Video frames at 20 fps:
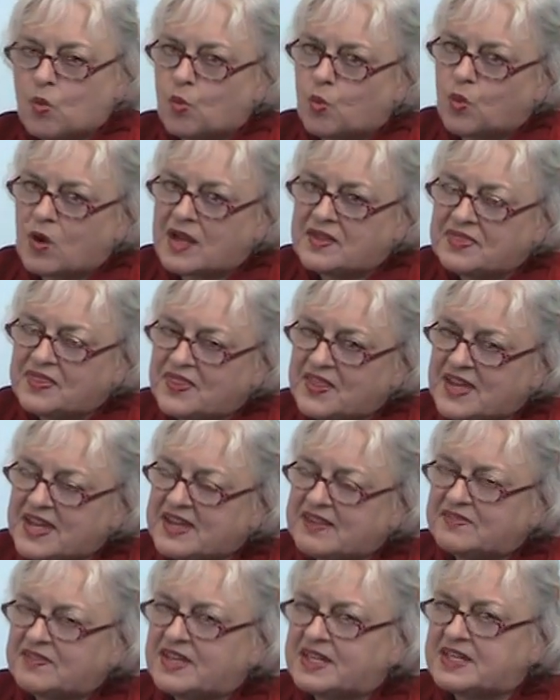One
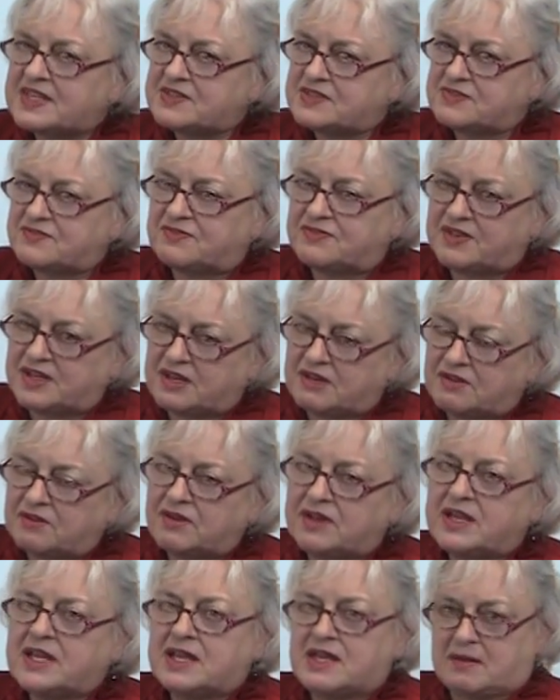thing that is
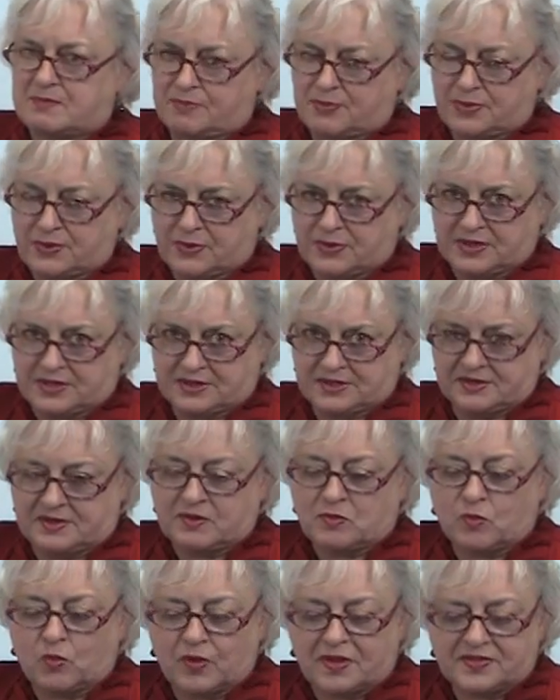very
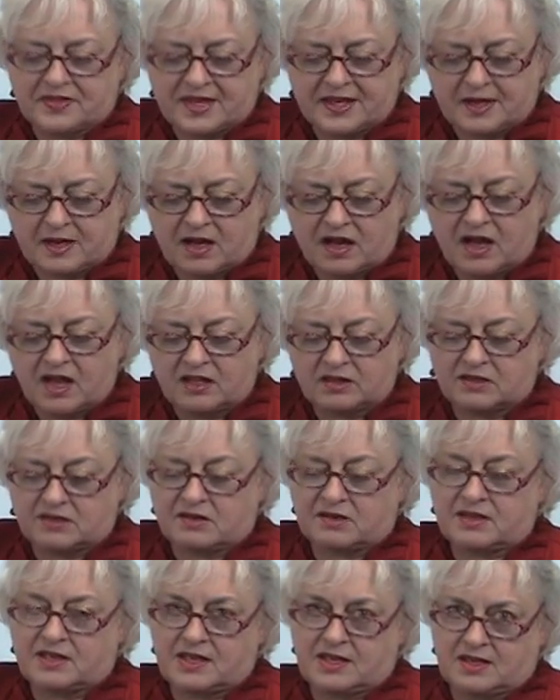important with a
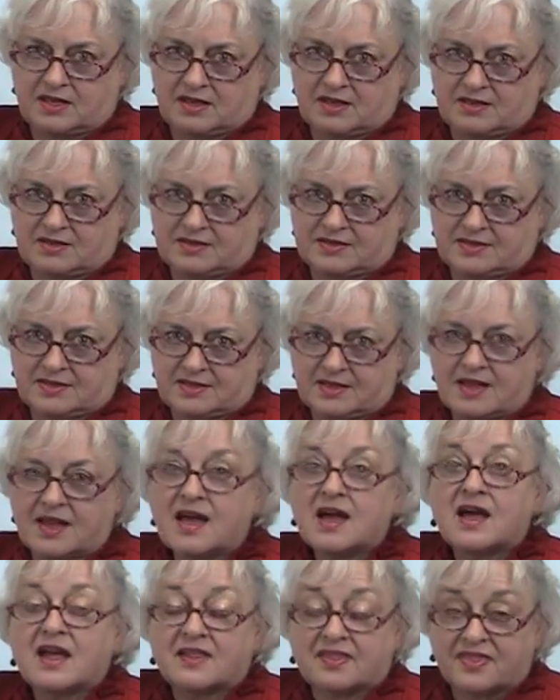collar is
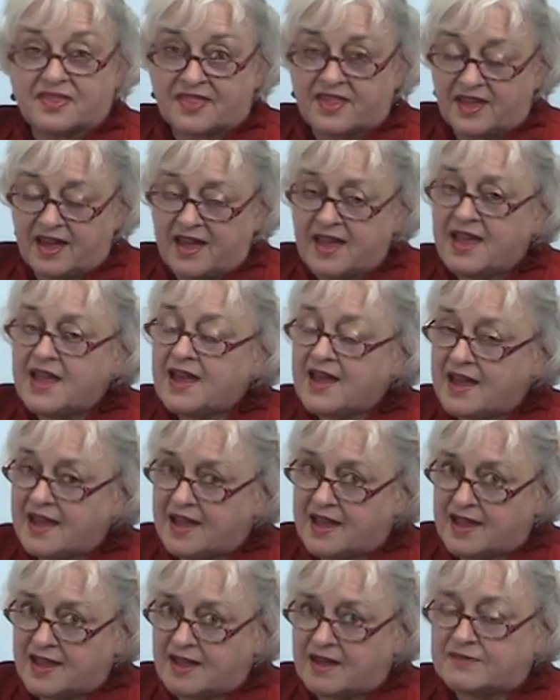they
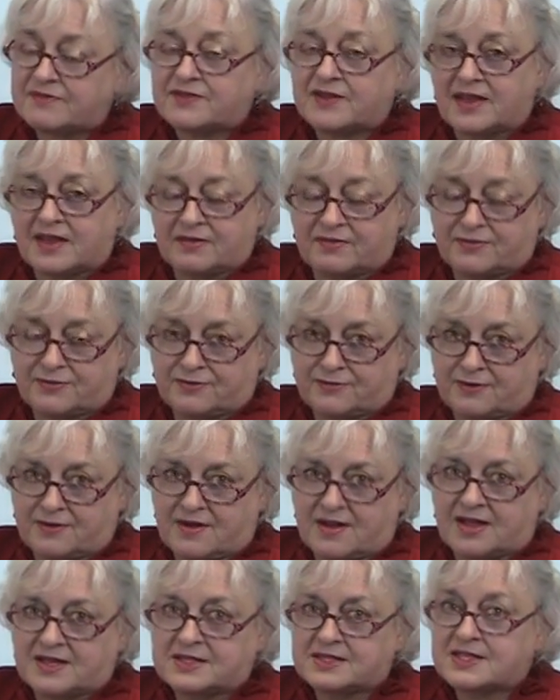have a
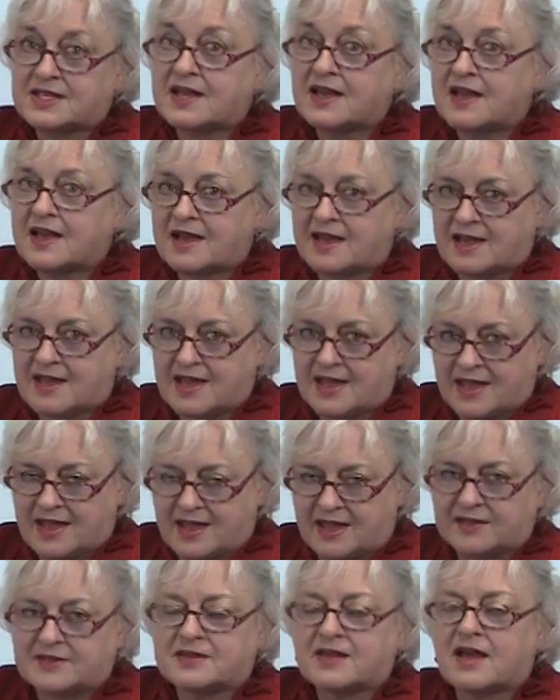front
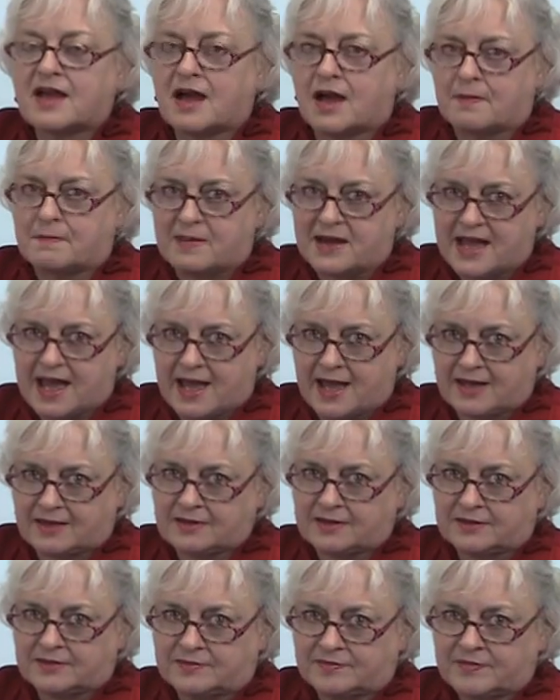and a back.
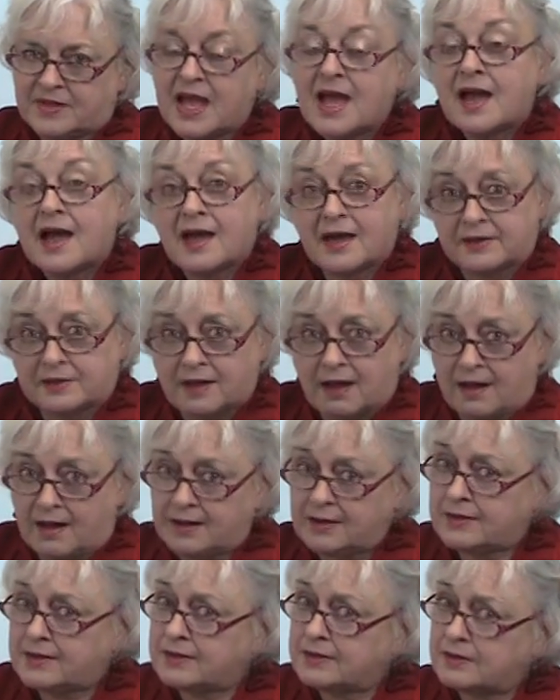And I
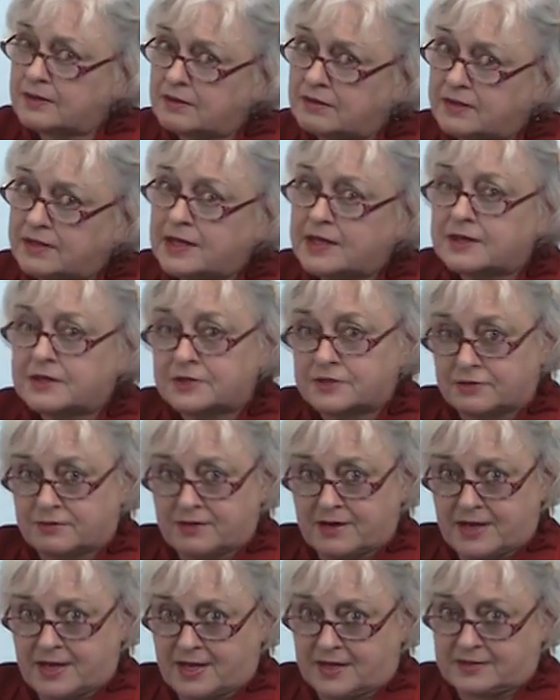can look at a
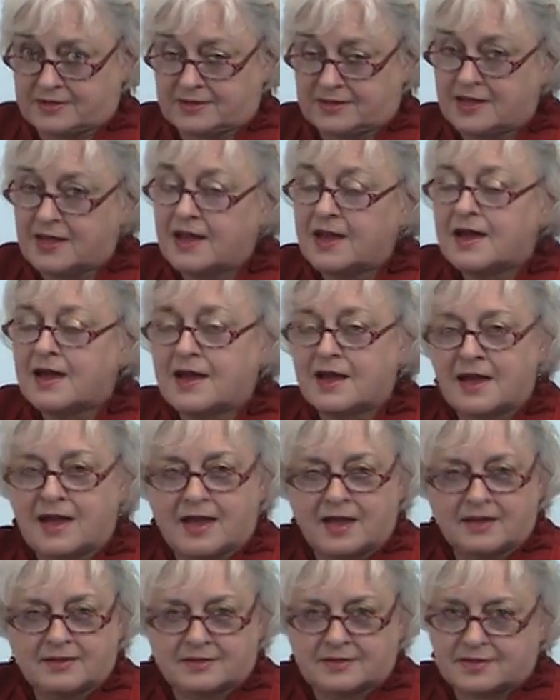dress
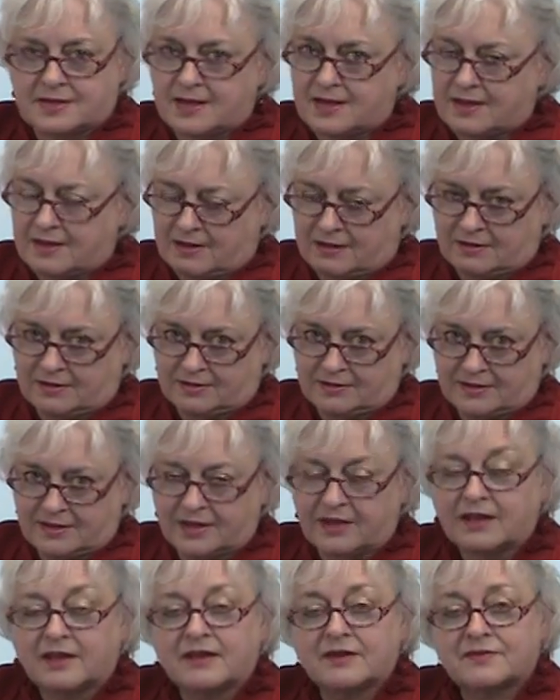and tell
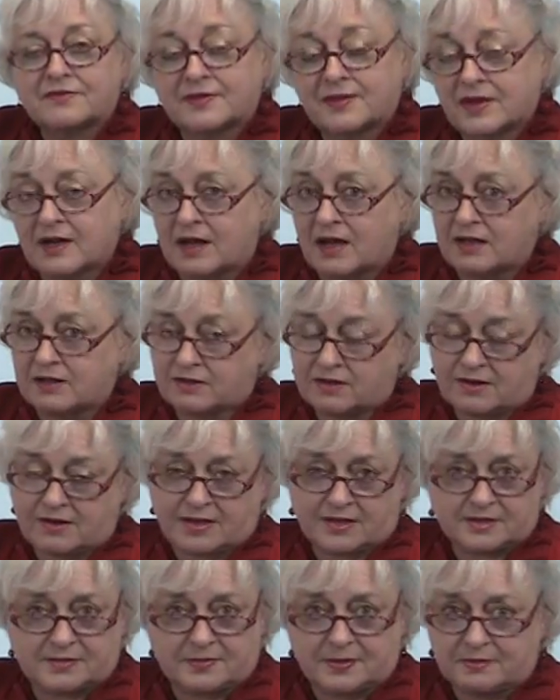if the collar
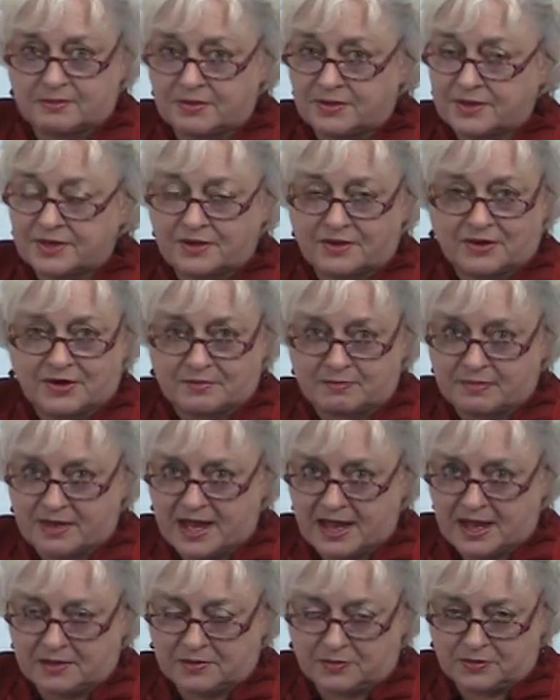has been put on
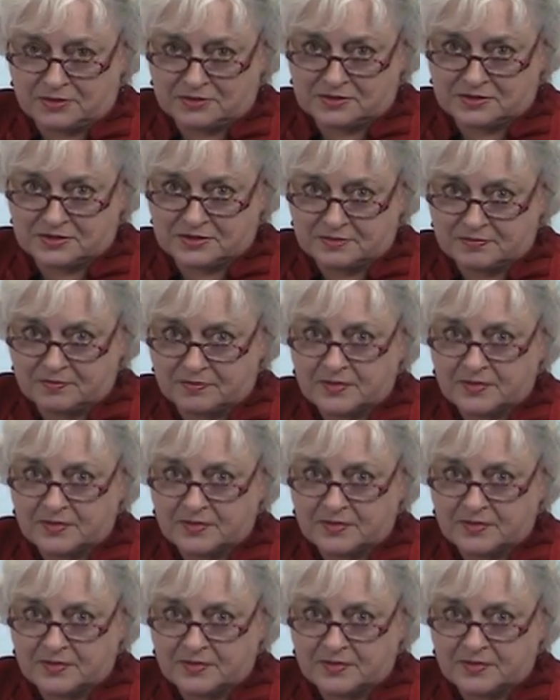backwards.